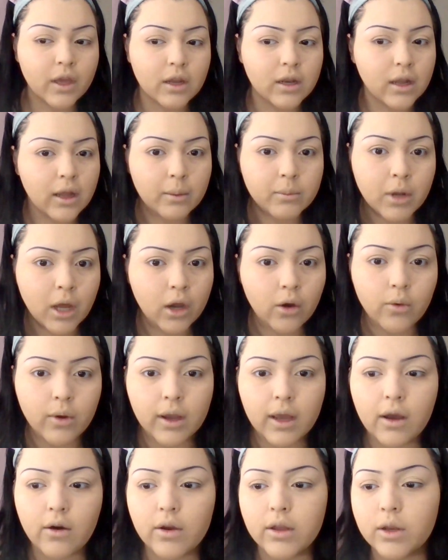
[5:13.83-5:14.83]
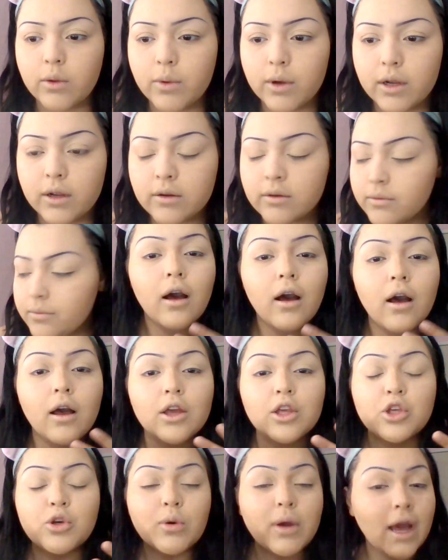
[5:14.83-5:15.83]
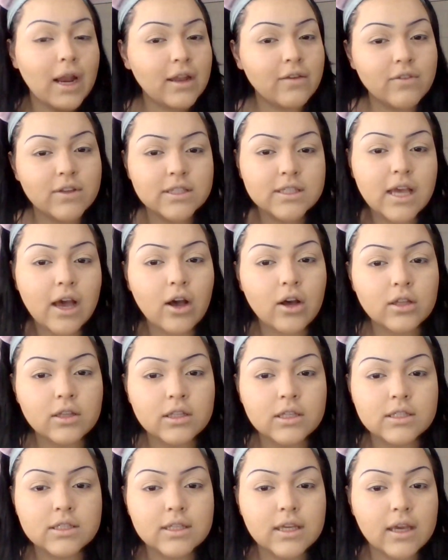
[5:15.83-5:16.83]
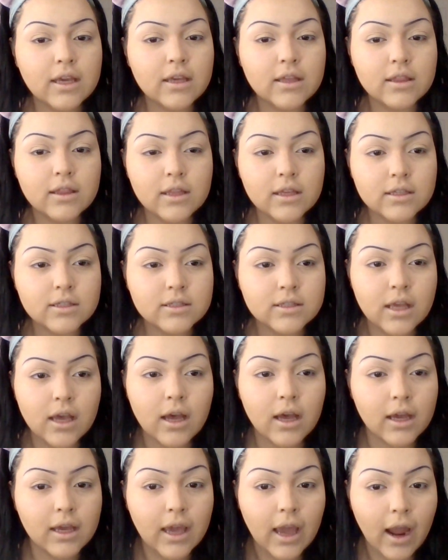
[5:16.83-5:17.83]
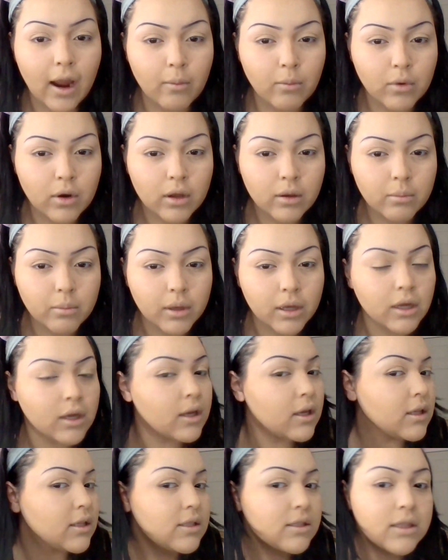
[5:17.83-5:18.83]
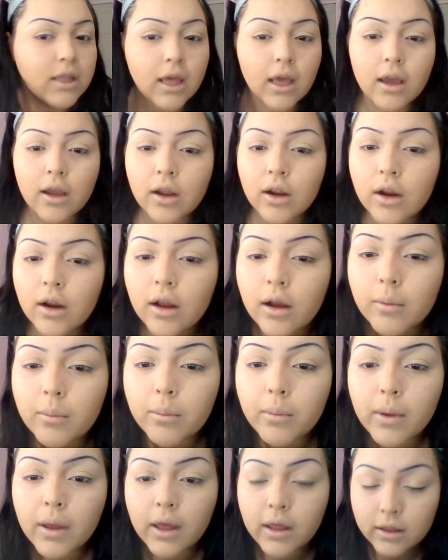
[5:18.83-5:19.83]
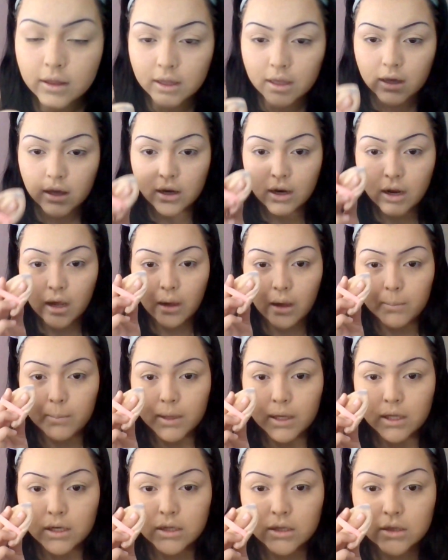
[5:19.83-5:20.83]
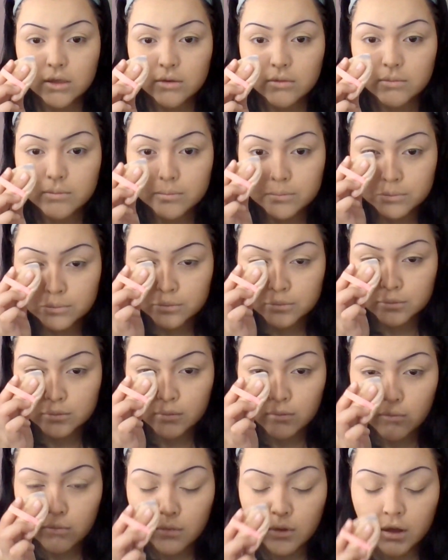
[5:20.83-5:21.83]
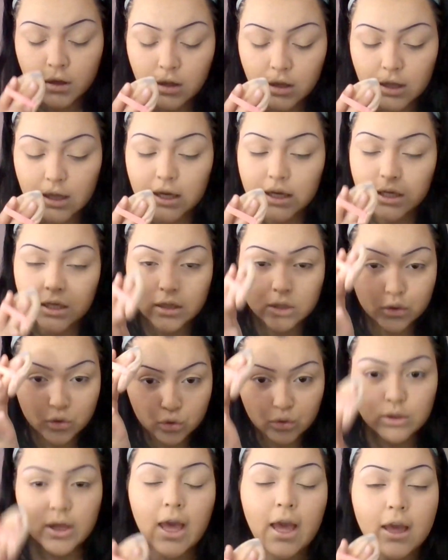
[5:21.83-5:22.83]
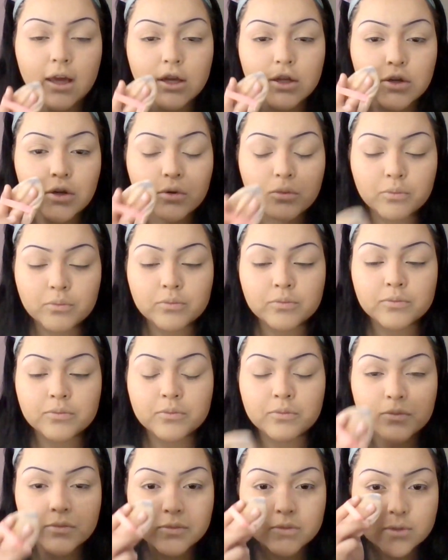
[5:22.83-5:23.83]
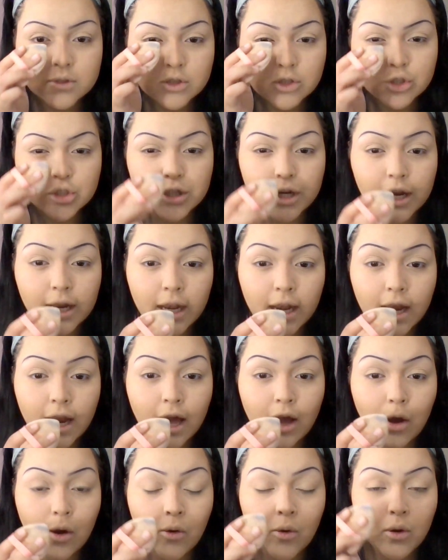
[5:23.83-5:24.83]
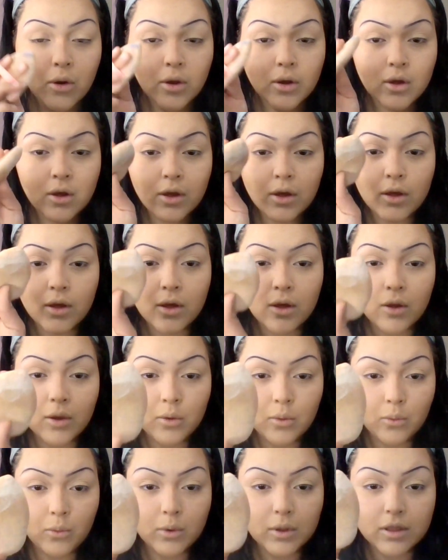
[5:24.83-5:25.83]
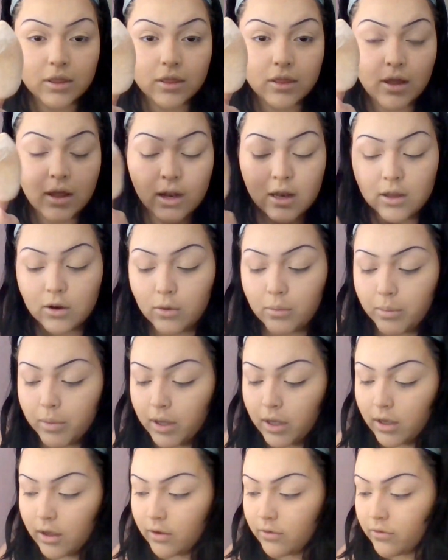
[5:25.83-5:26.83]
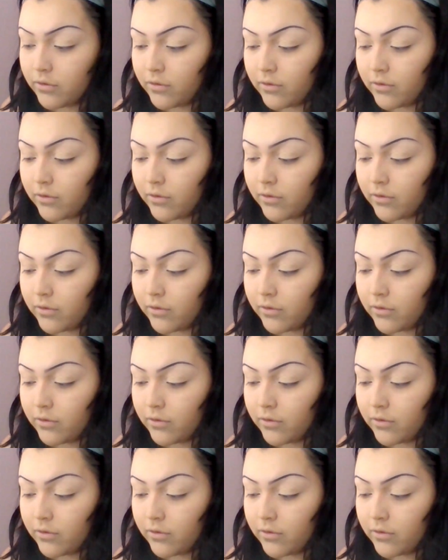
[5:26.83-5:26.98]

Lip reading: I'm not going out anywhere. You can't even tell on this camera, but it's there. And then I'm gonna like do that, you know, straighten it out with a little puff